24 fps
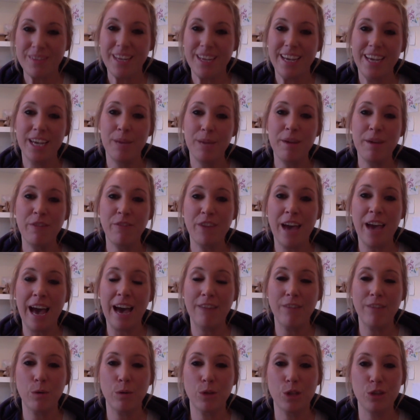If you
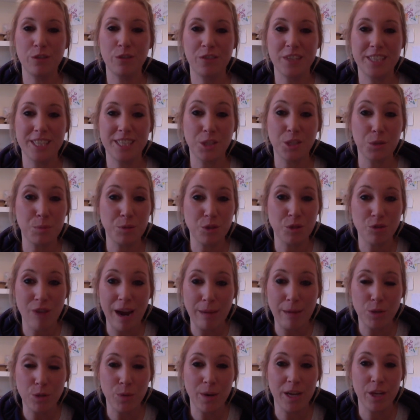have, I would love you to
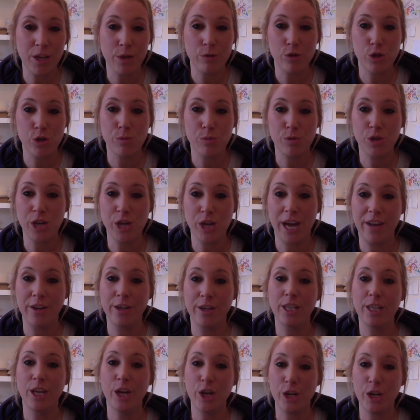subscribe to our YouTube
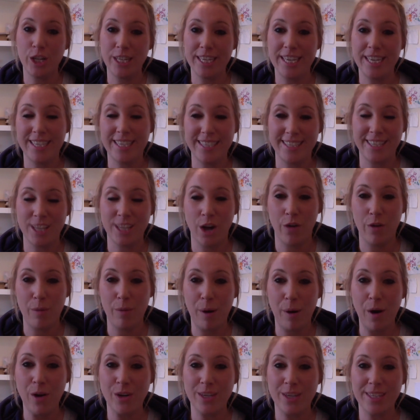channel, Early Years
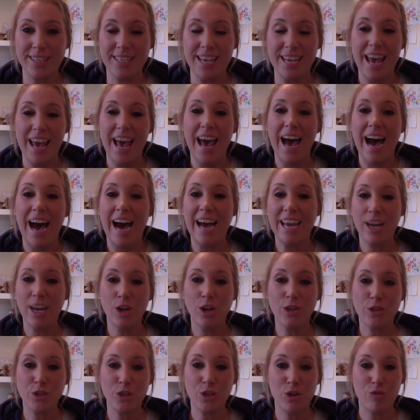Storybox. I
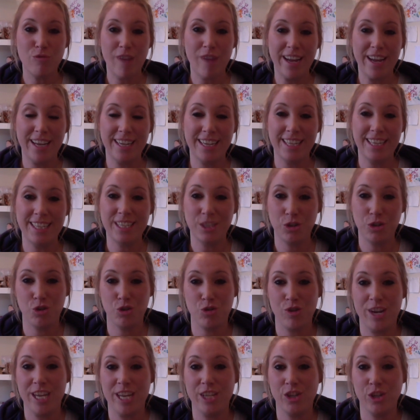also write and
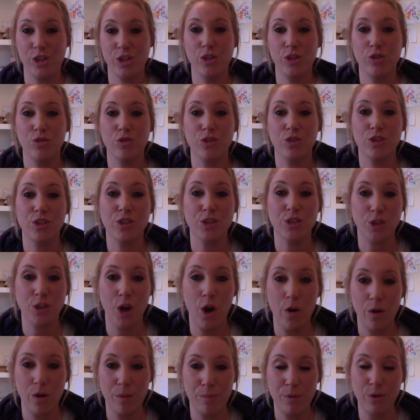illustrate children's
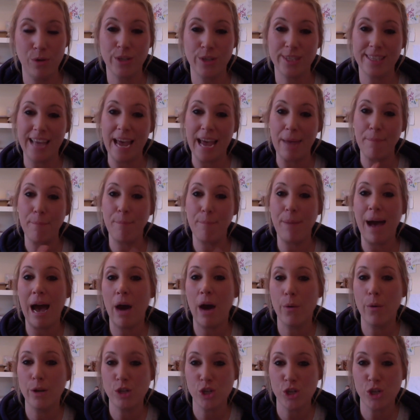storybooks that
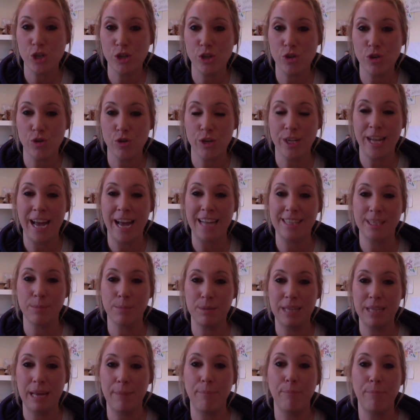empower children and
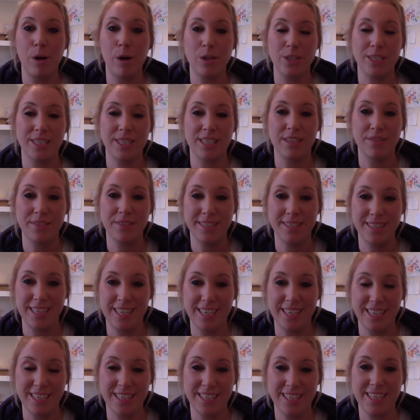plant positive
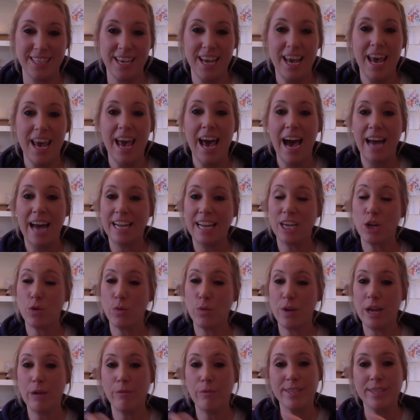seeds. And I
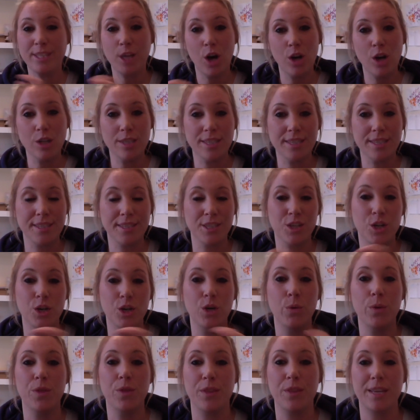create resources to
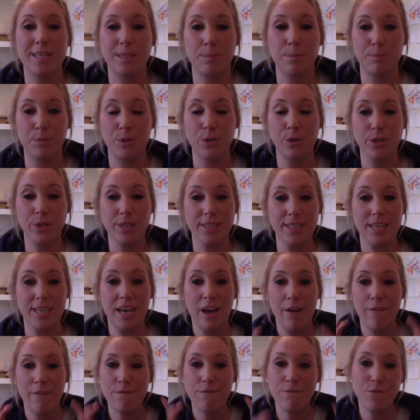go with these books,
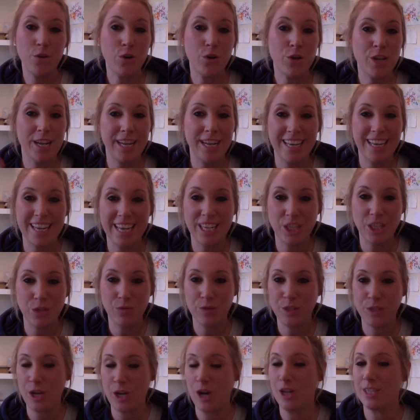fun and engaging
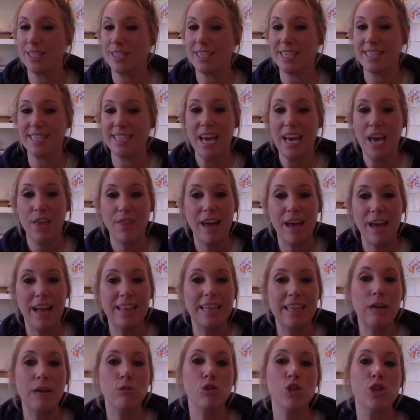resources that
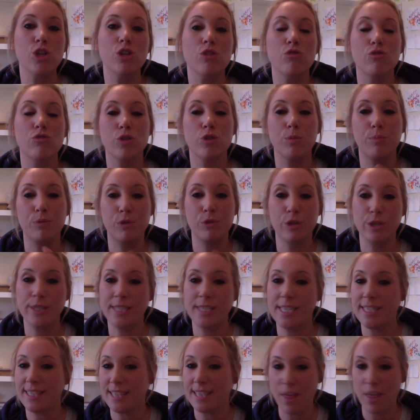allow children to
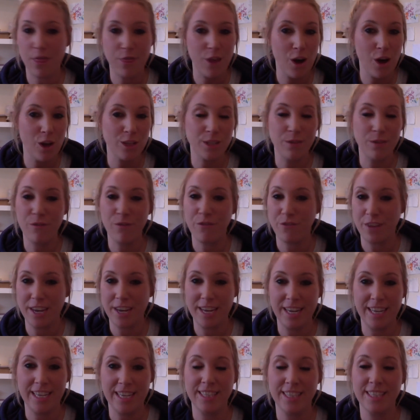process their thoughts and
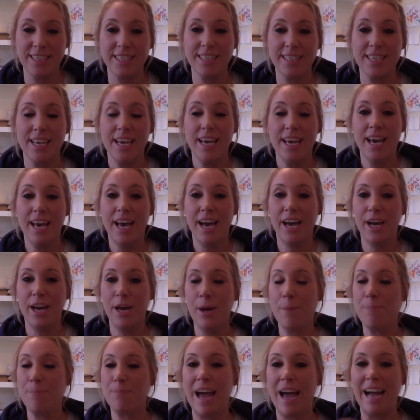feelings
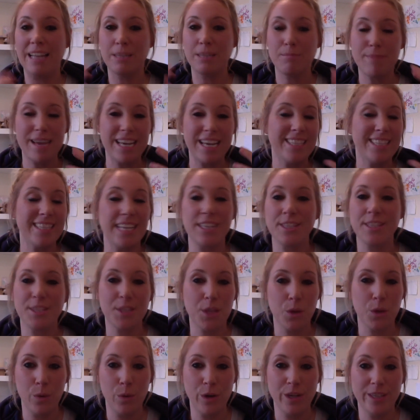and make sense of
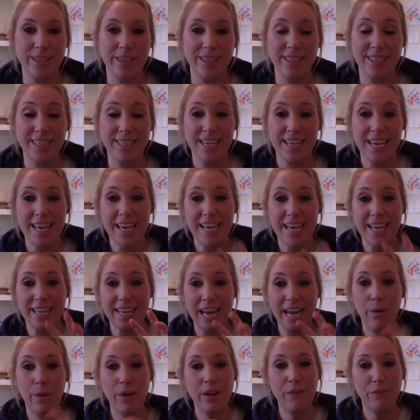the world.
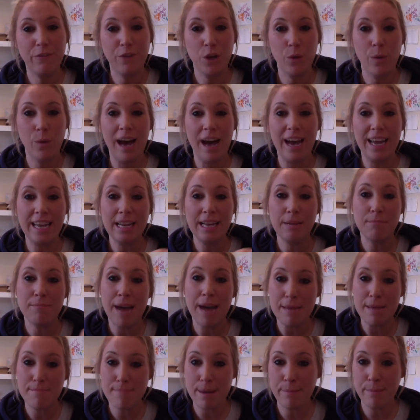Now, if you are in
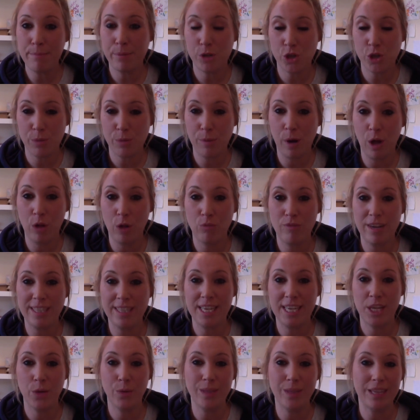my membership already,
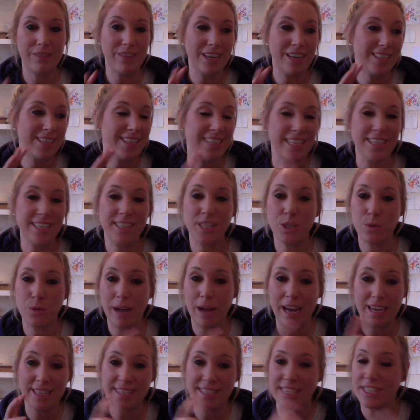you will have access
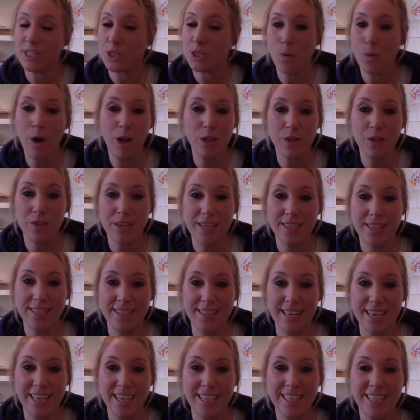to all of these
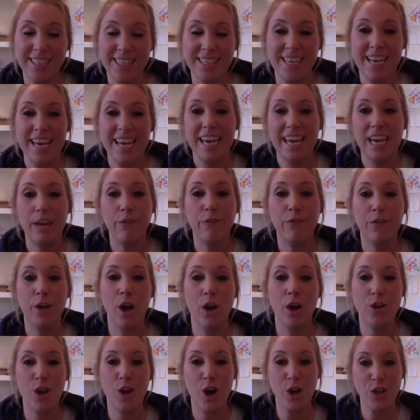things. If
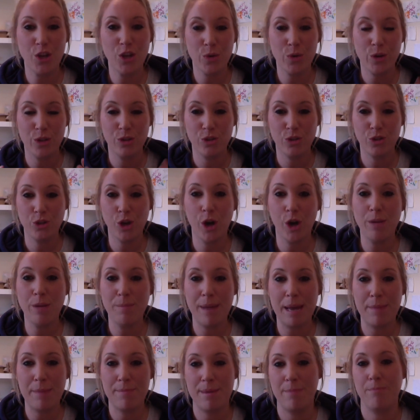you're not, you can join
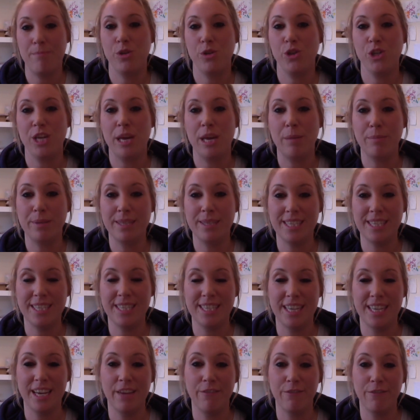my membership
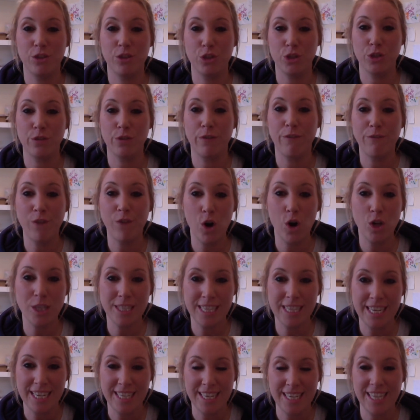today for just
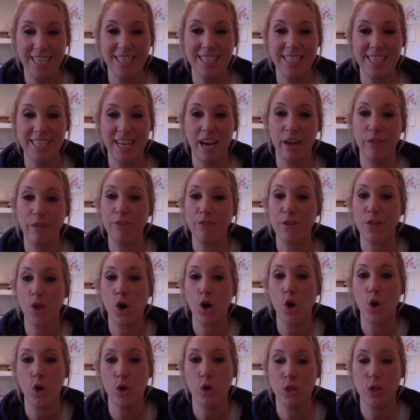$14.99 for the
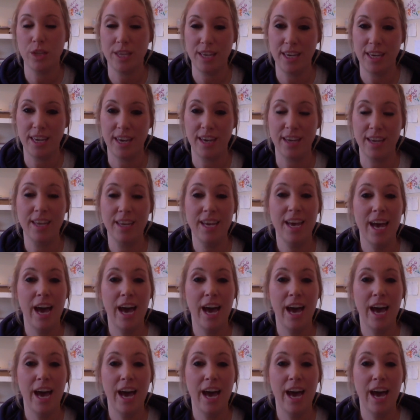whole year.